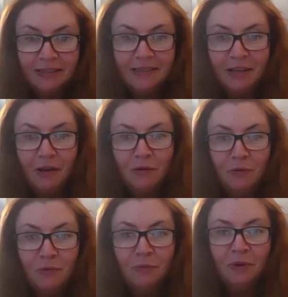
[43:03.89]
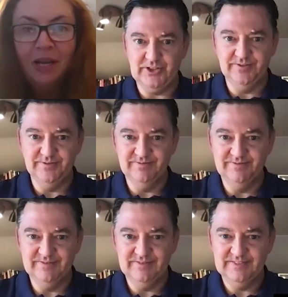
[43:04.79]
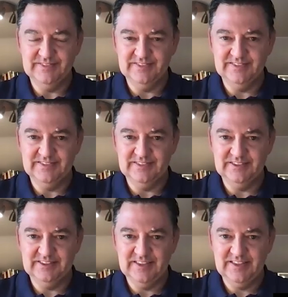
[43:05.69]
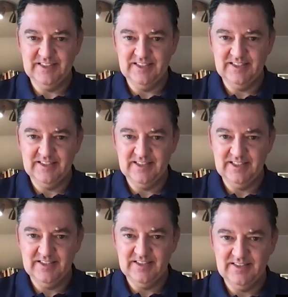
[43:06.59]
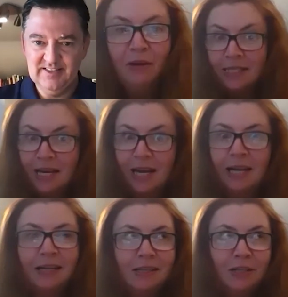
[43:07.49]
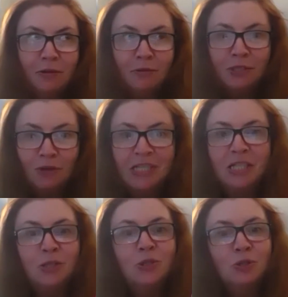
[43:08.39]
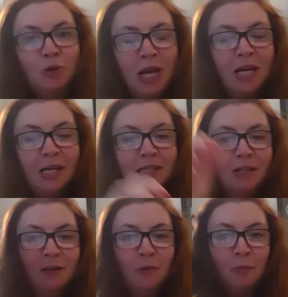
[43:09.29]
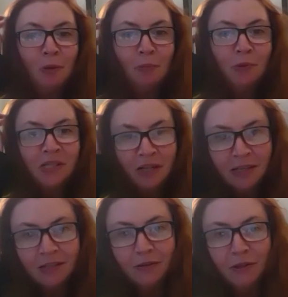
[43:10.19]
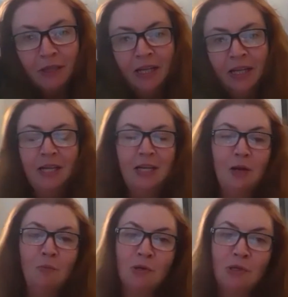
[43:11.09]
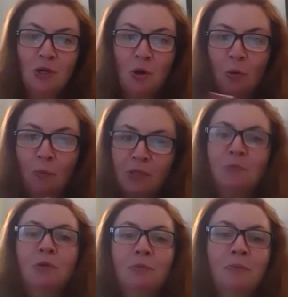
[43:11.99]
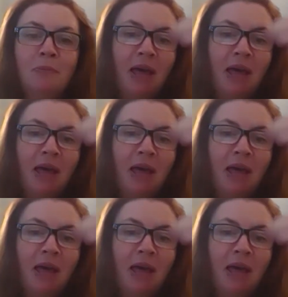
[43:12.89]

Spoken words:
So it could be all very well having the nuts and bolts, but you also need to understand the stresses and the strains that they were being put under, and what's the optimum